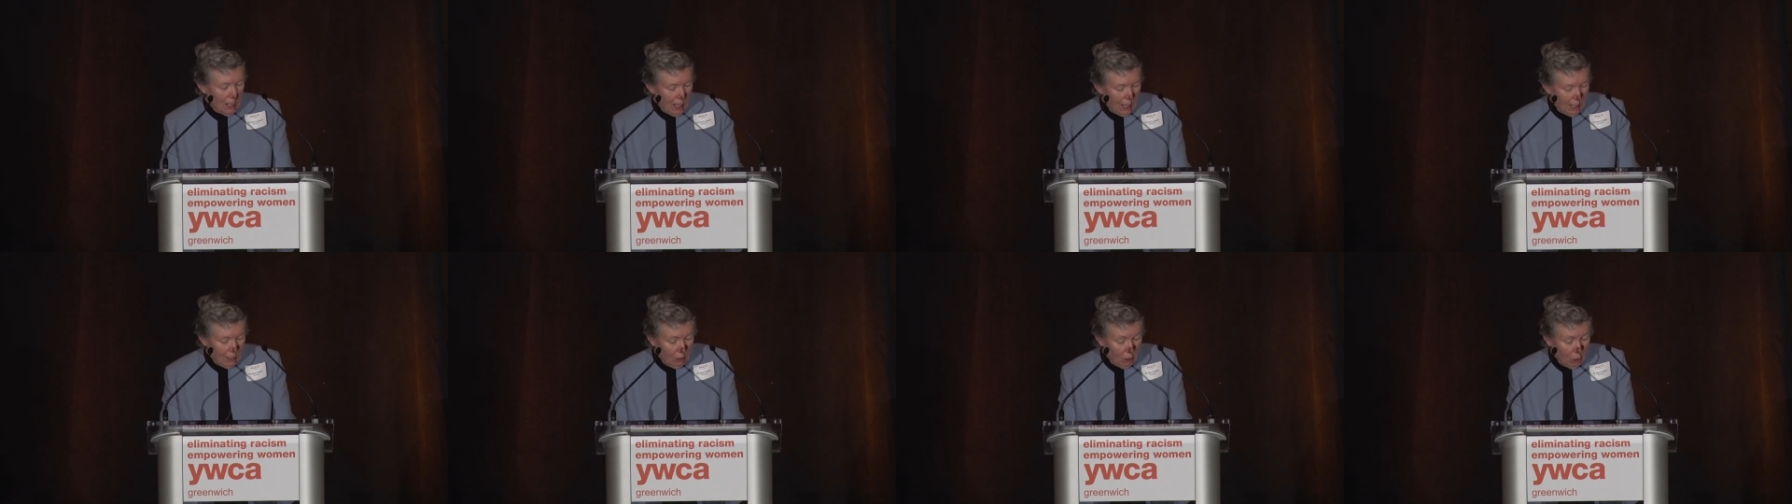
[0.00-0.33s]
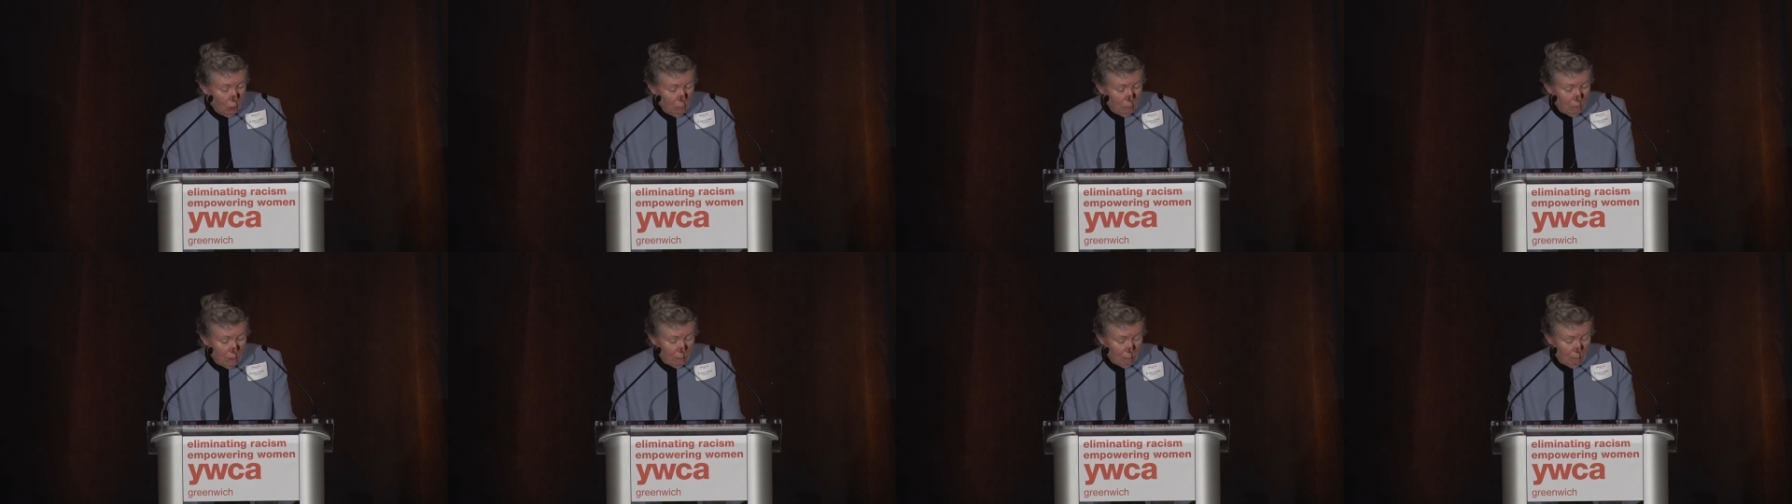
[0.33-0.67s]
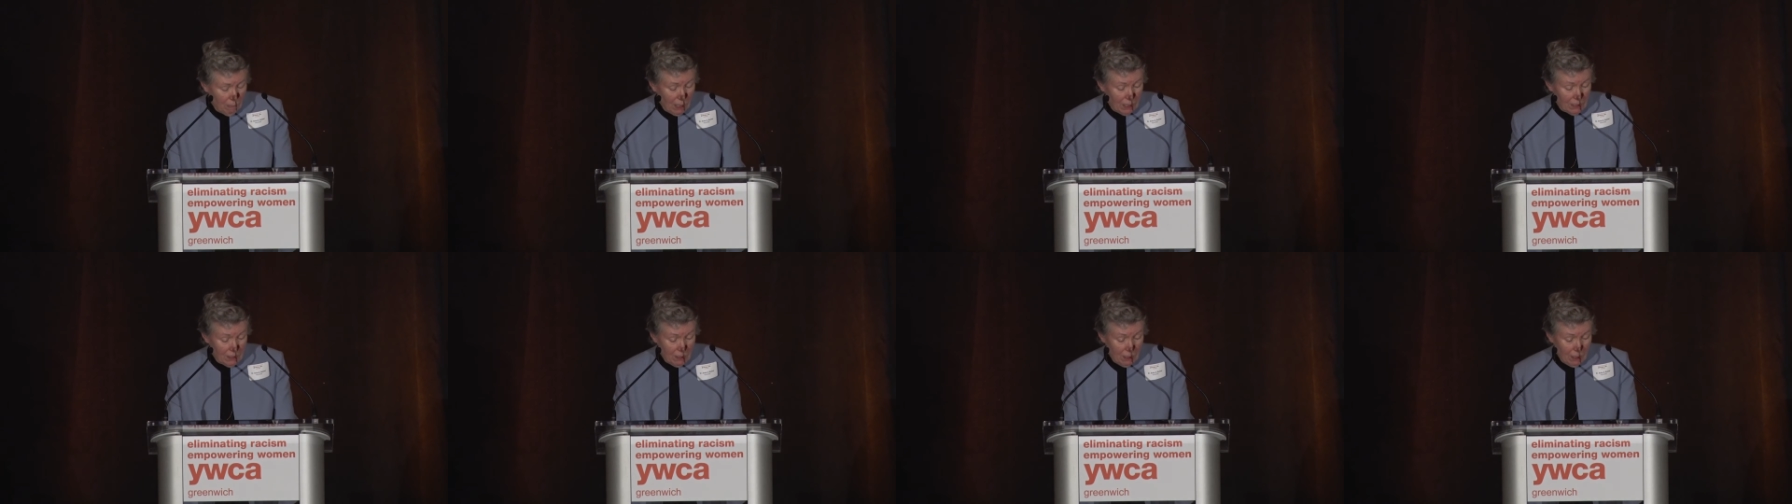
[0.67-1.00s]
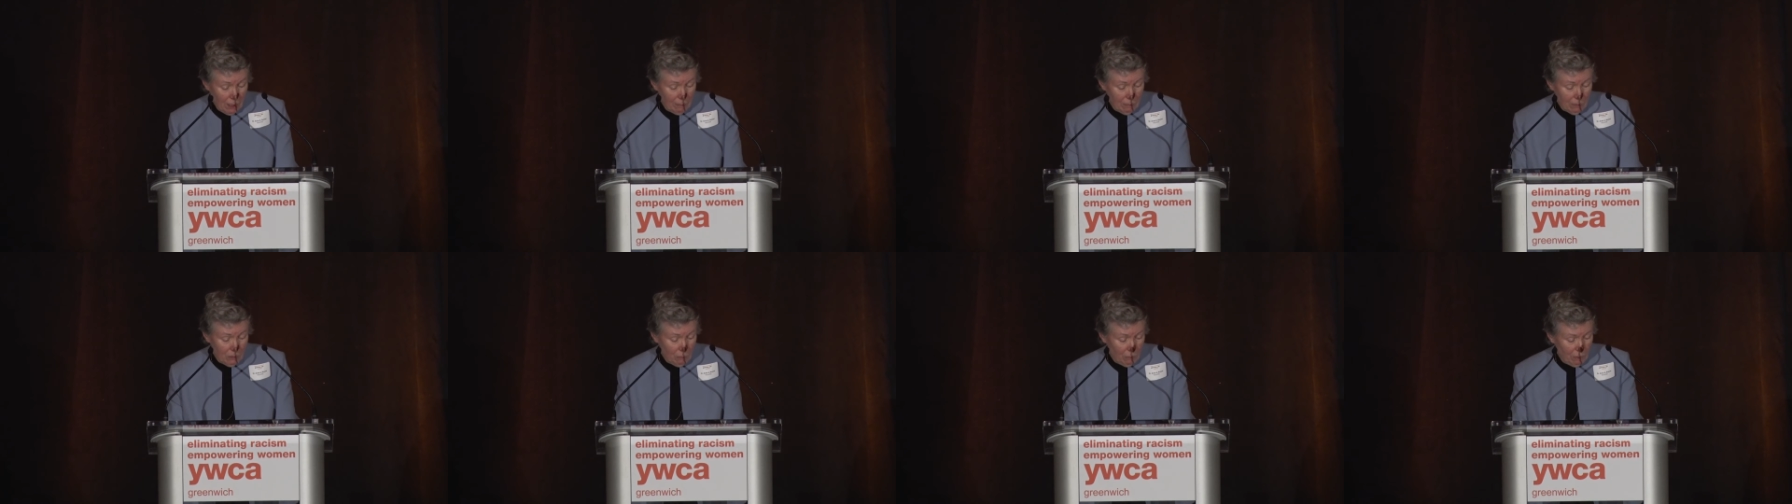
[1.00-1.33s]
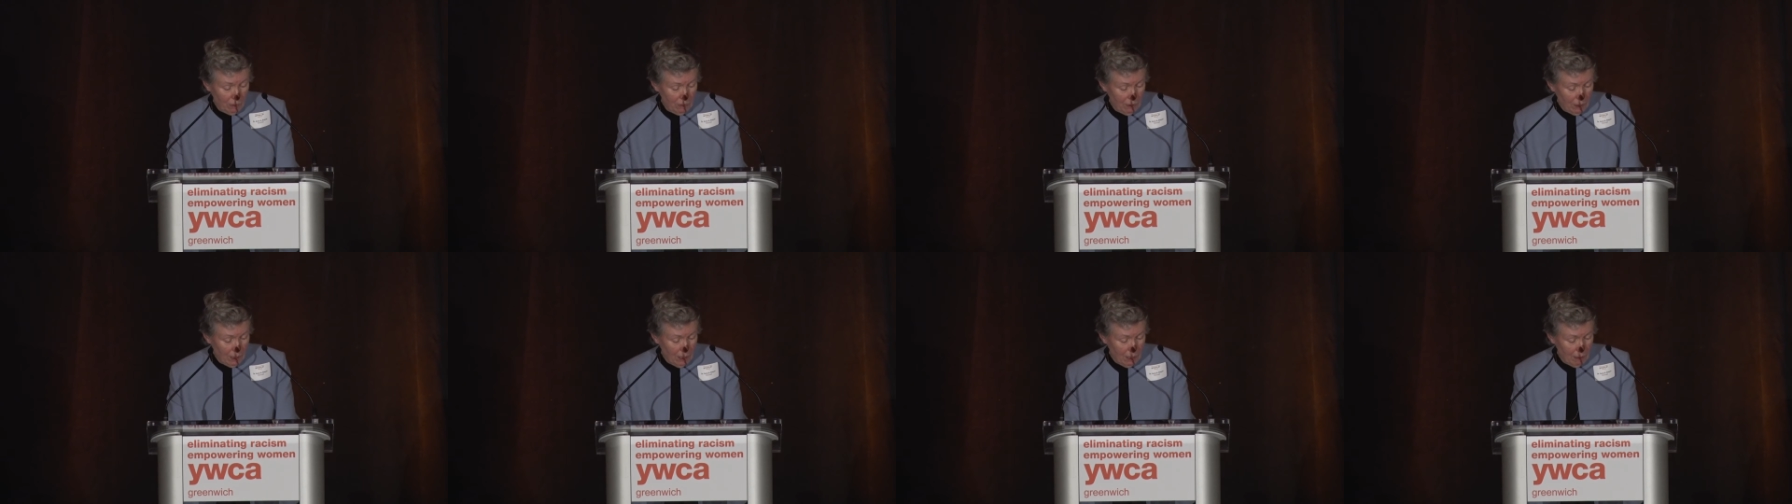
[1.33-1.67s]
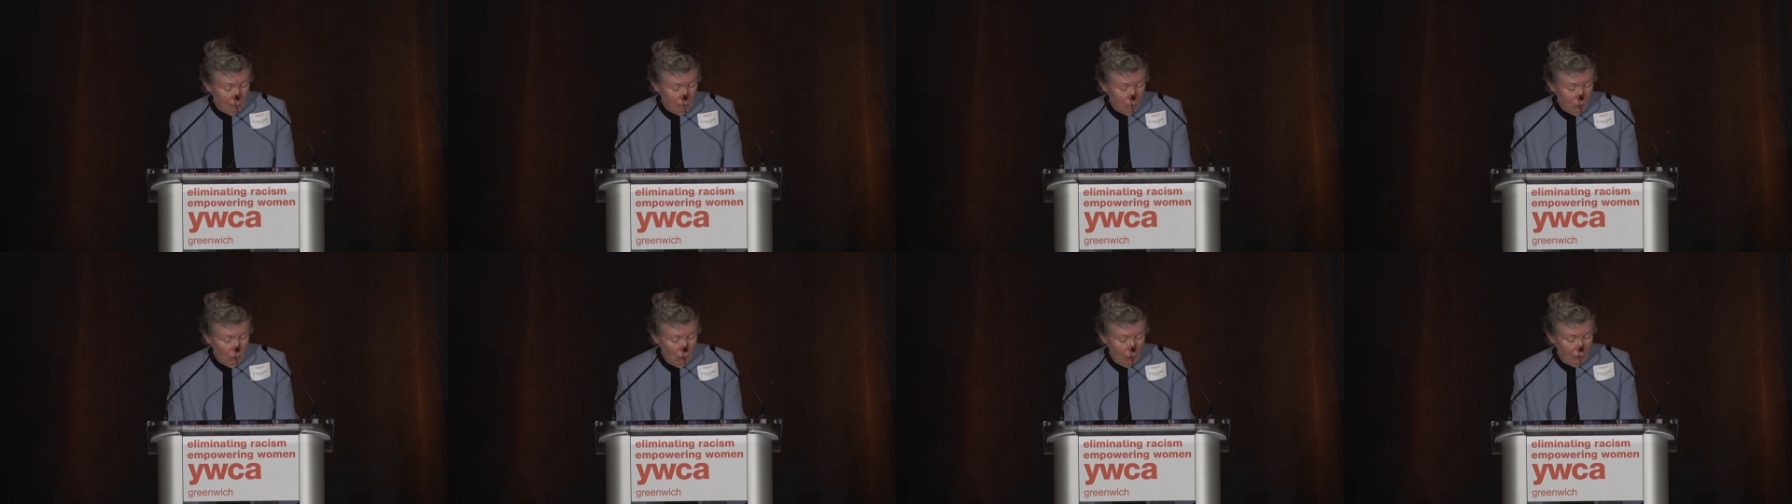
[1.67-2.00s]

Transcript: I hope that my times with them